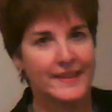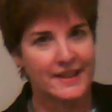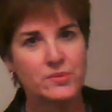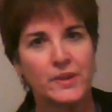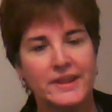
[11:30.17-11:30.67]

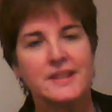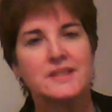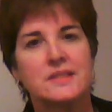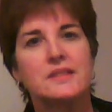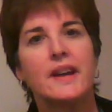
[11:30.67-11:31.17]
that's where it needs
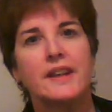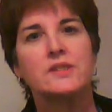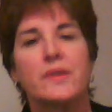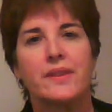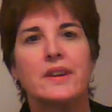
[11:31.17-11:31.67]
to stay,
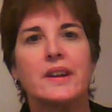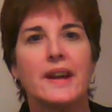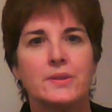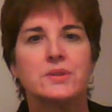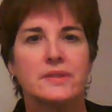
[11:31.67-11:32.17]
is with her
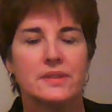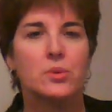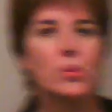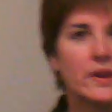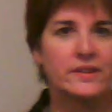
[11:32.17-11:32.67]
counsel in the
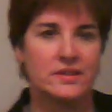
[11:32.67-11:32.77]
court.